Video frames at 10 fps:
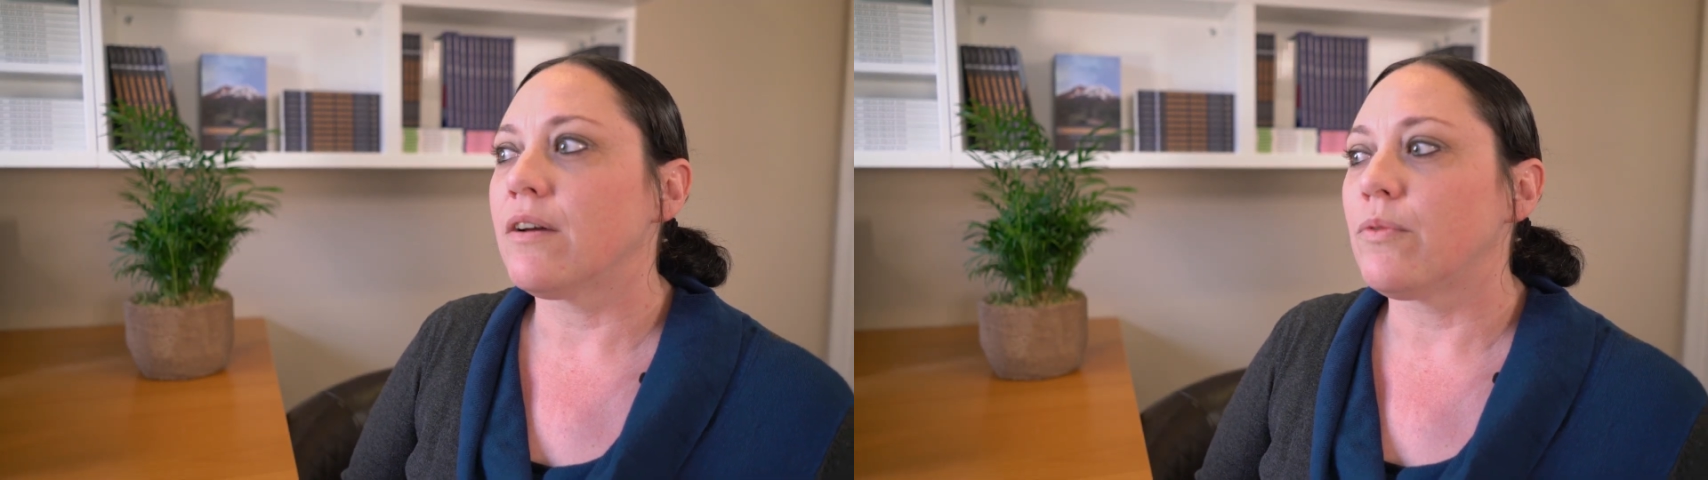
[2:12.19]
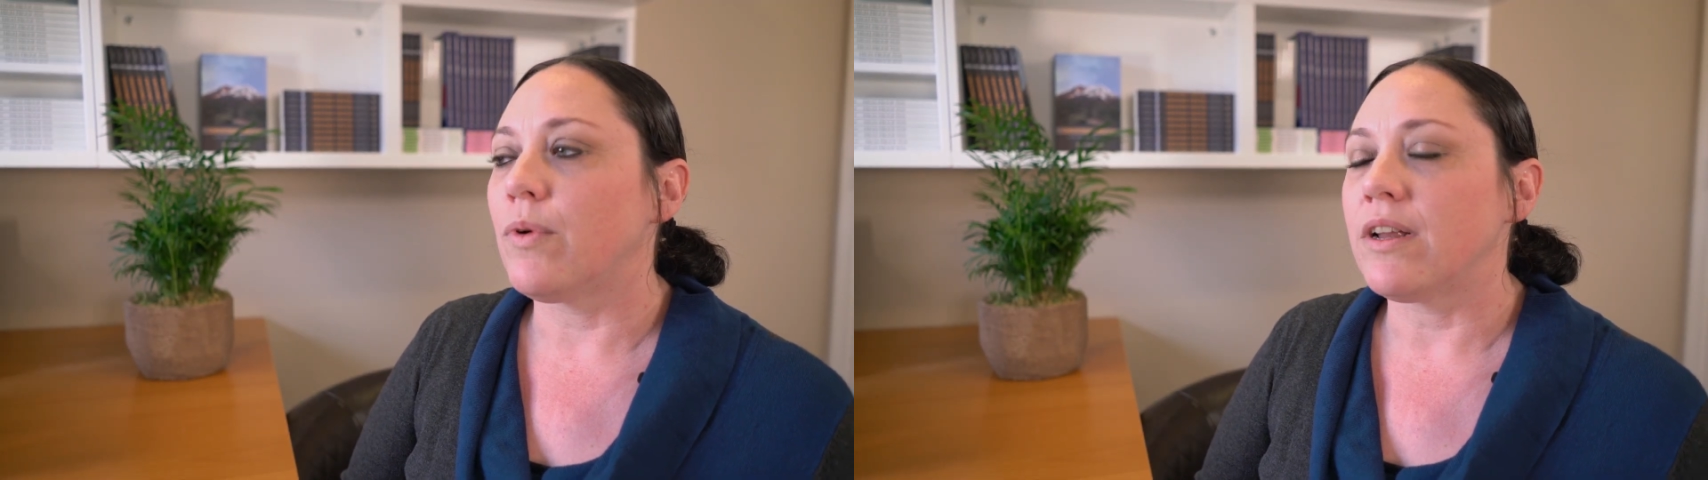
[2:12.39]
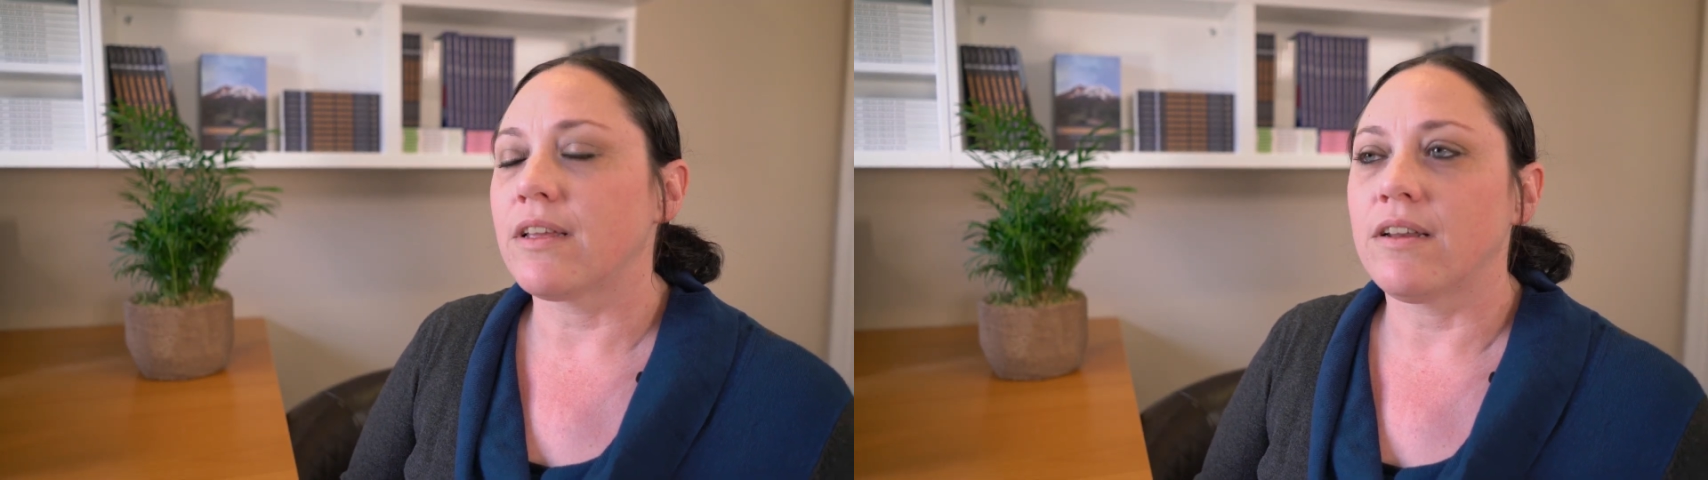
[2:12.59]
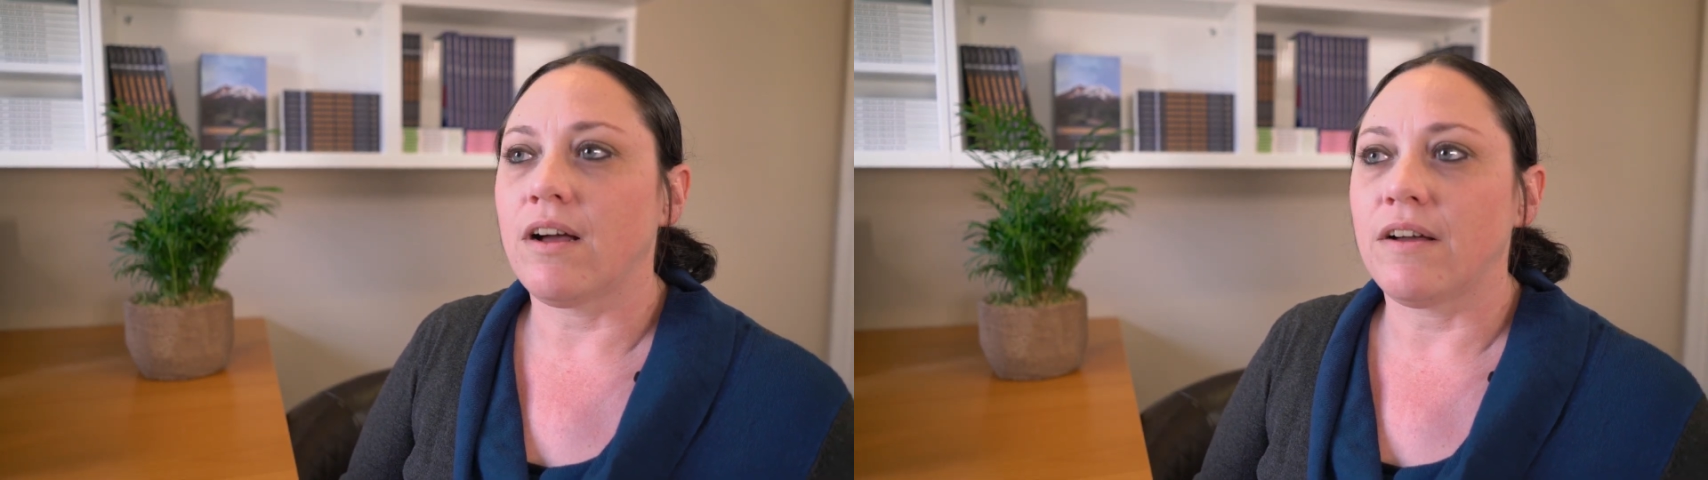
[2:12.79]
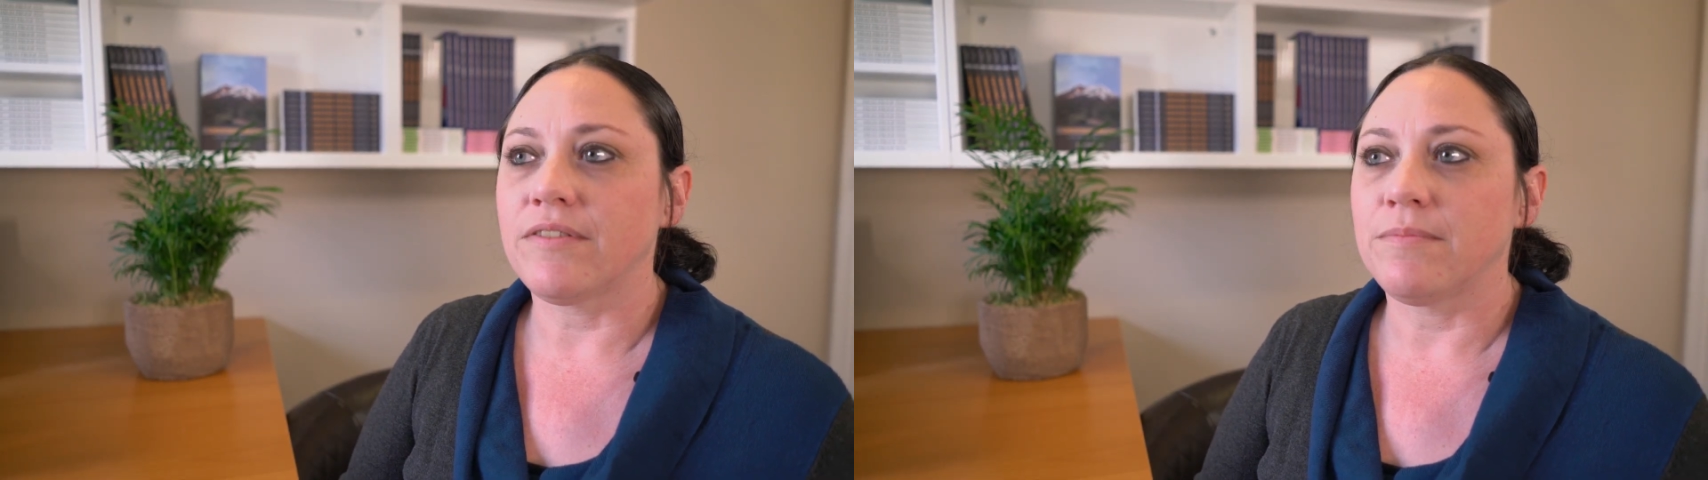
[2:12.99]
what can
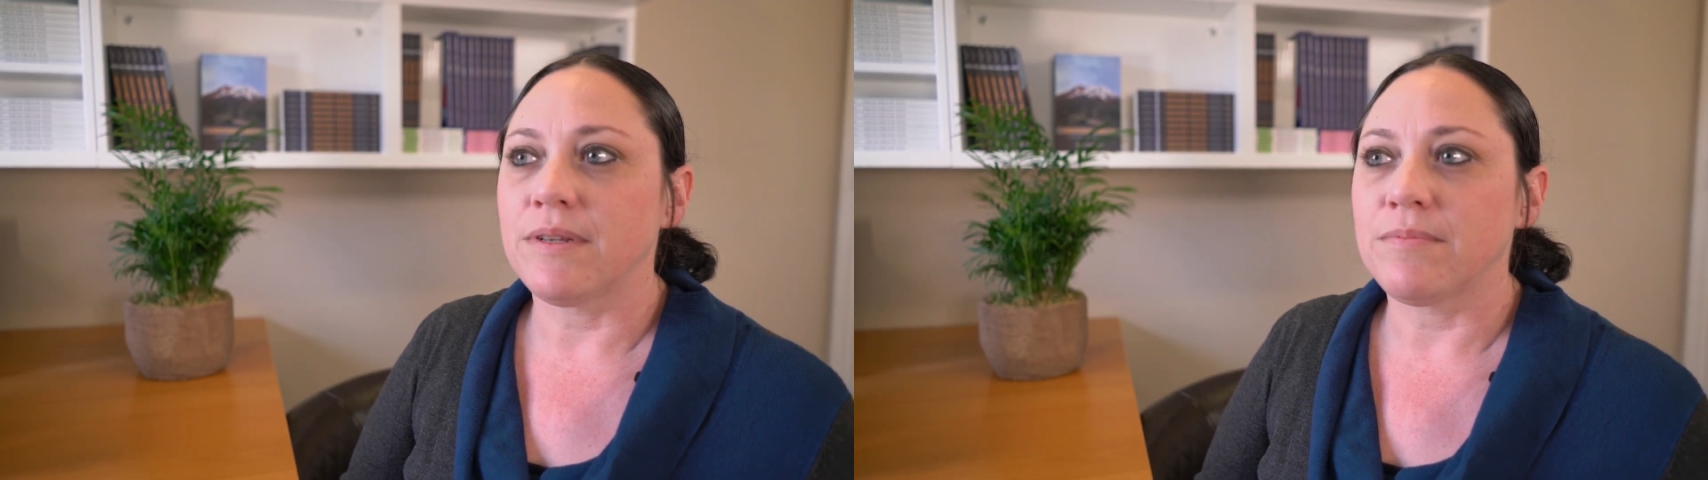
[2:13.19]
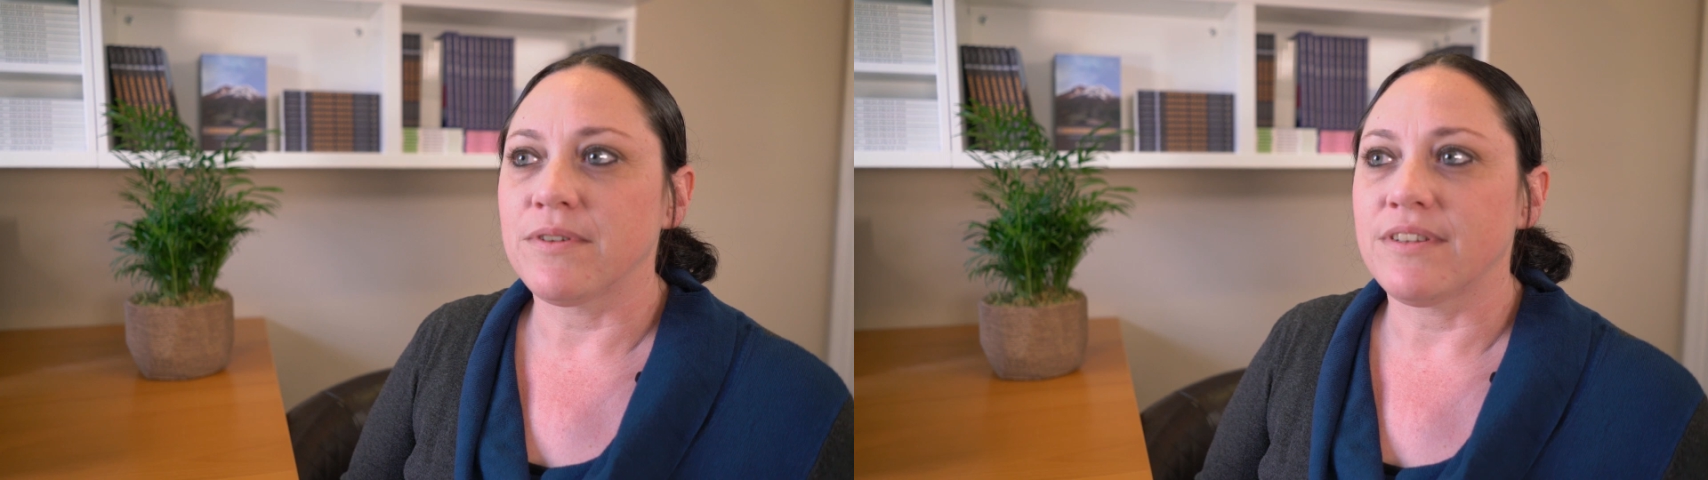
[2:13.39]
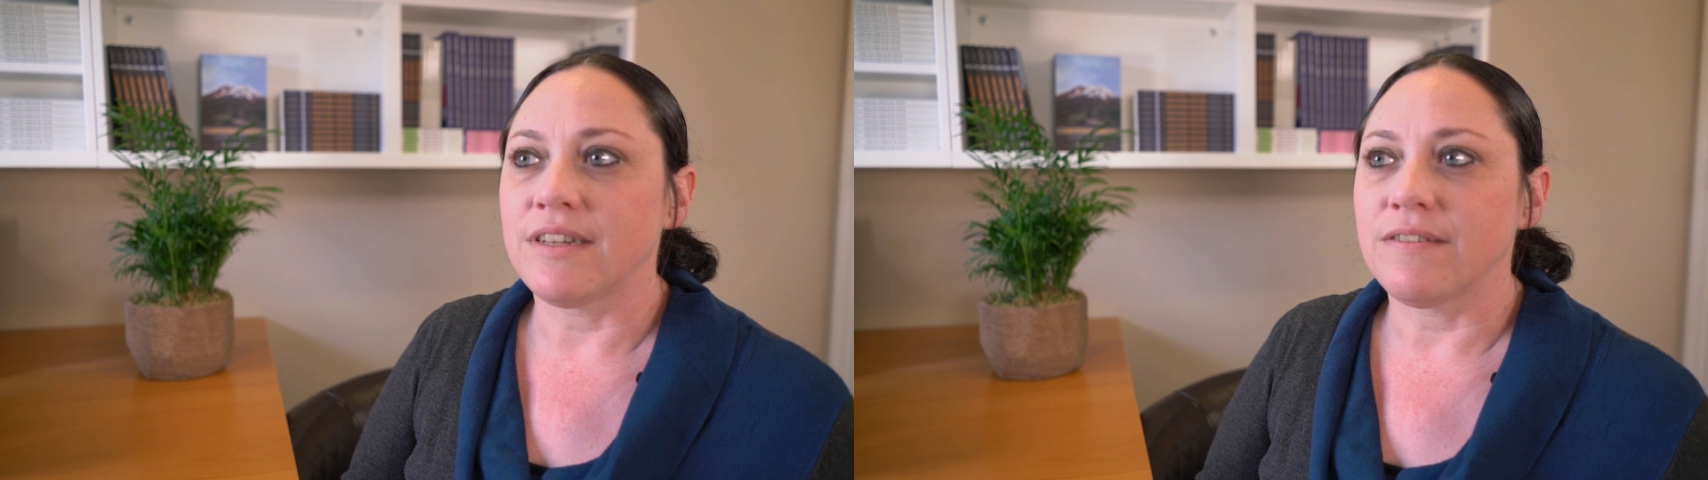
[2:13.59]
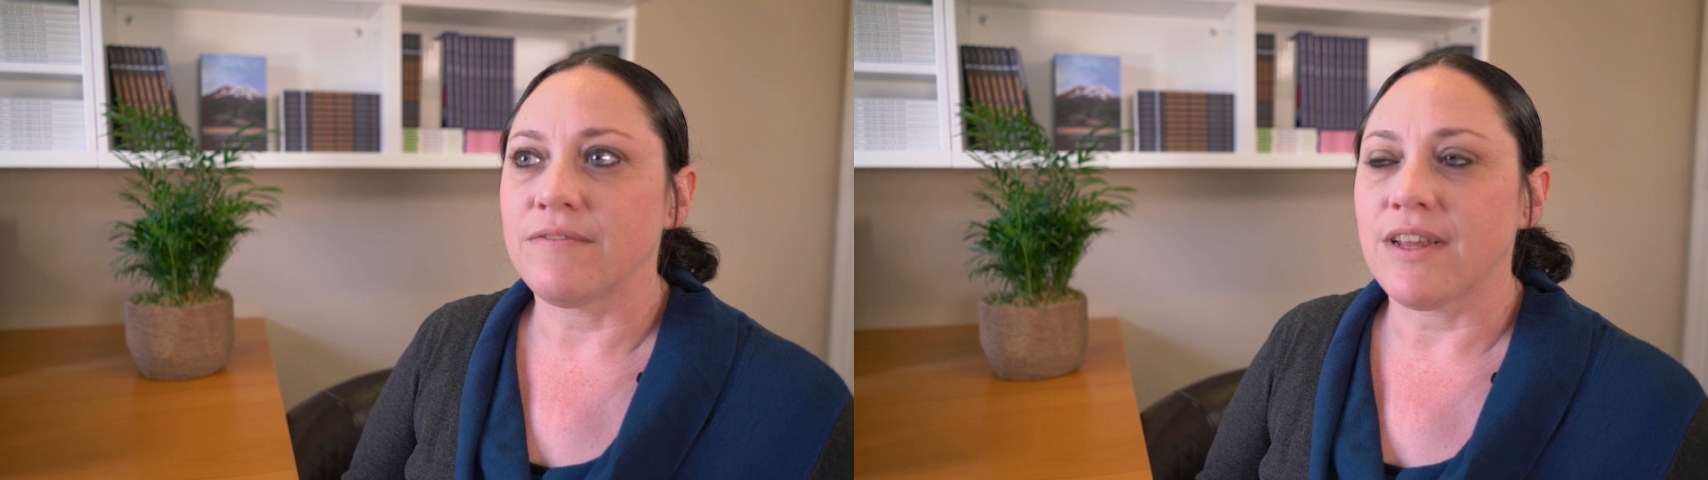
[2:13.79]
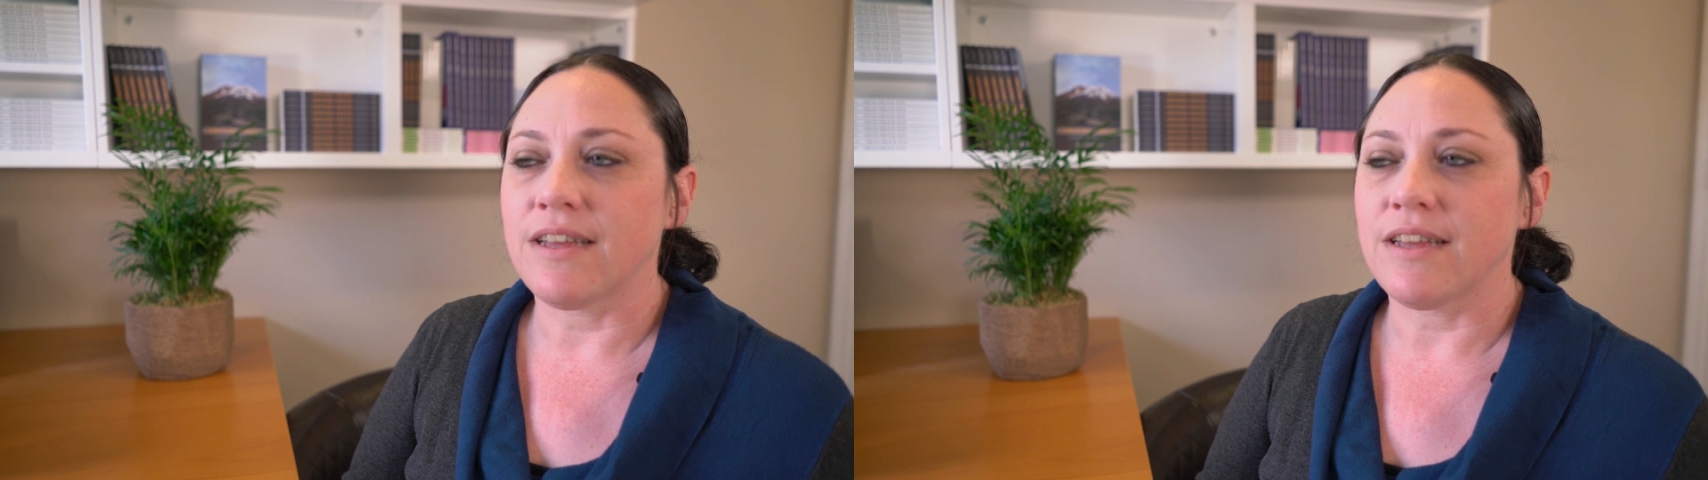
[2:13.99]
often be perceived